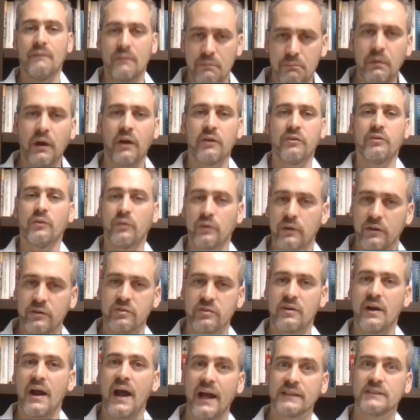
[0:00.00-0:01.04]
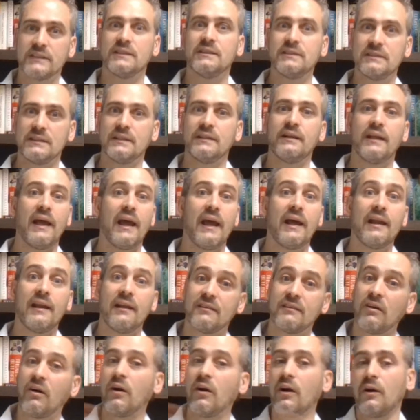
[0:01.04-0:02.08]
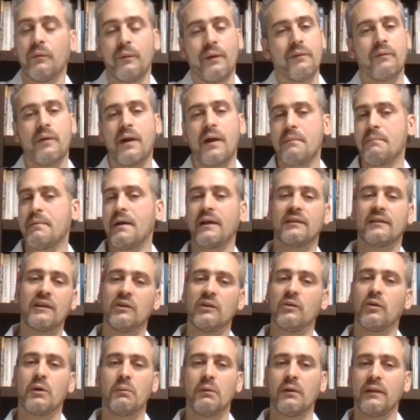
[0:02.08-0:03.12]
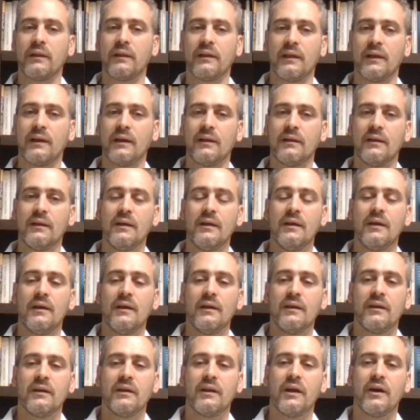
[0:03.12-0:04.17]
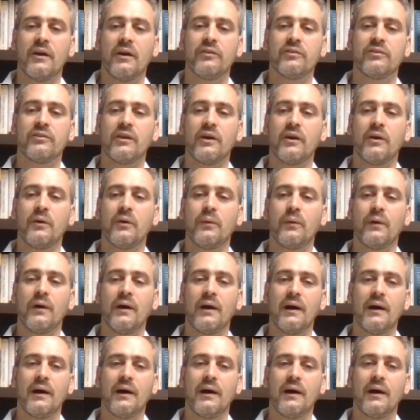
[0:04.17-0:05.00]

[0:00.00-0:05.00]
muscle contractions, and his heart went right back to normal again. So